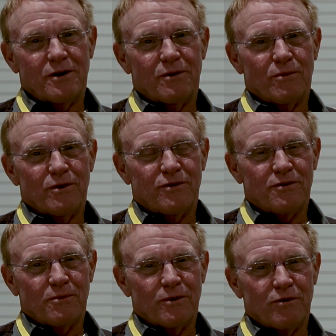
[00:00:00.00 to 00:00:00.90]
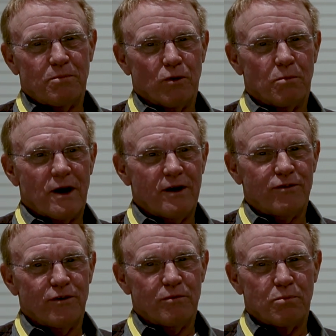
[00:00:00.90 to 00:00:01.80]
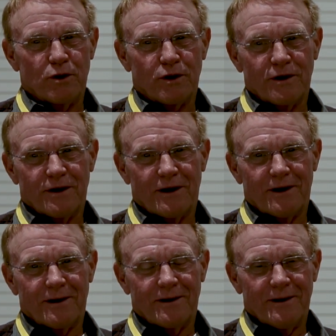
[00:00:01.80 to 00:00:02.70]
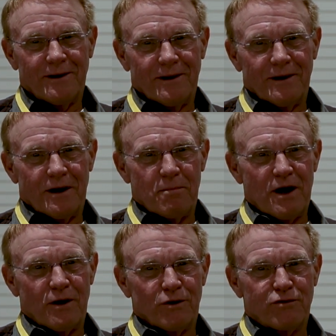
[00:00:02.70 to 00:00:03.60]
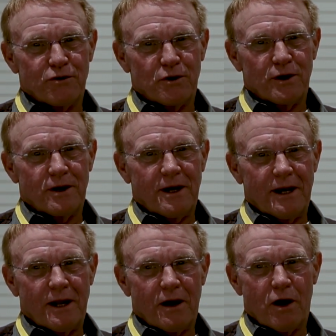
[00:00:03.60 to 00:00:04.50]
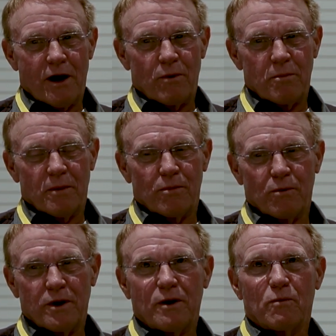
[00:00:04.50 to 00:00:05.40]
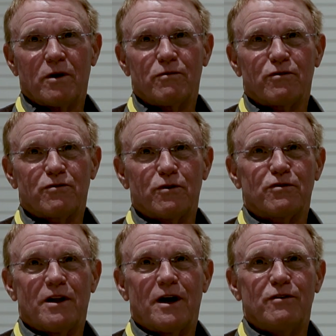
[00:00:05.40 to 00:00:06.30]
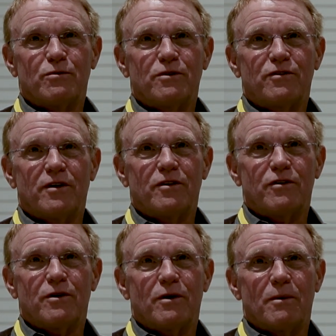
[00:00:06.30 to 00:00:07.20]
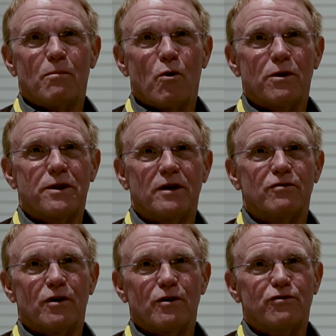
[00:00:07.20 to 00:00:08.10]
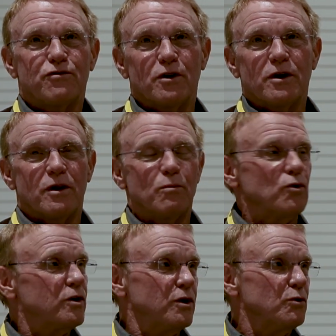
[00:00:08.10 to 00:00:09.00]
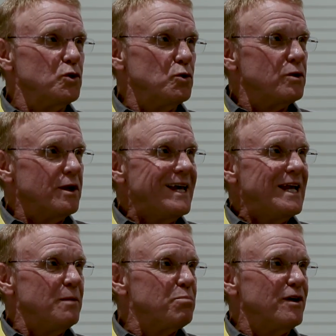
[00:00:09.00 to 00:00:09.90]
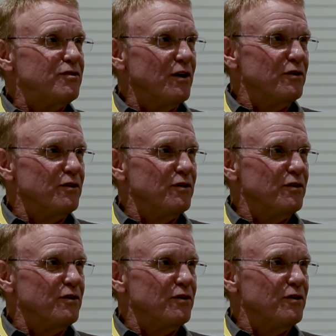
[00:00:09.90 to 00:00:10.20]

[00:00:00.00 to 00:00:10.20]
here, was Bill Bryson's book about Australia, and I remember reading one of his first lines, which says, "There are more things in Australia that will kill you than any place